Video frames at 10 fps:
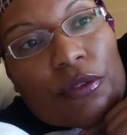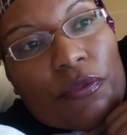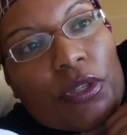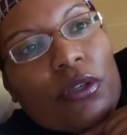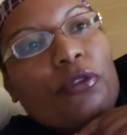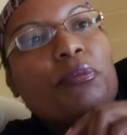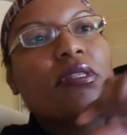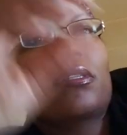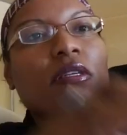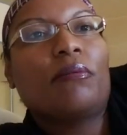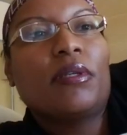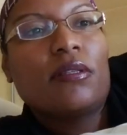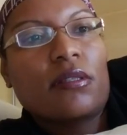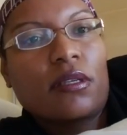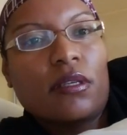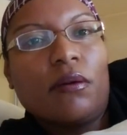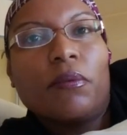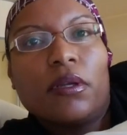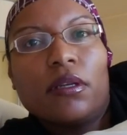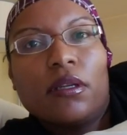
for you. But cinnamon is a good one.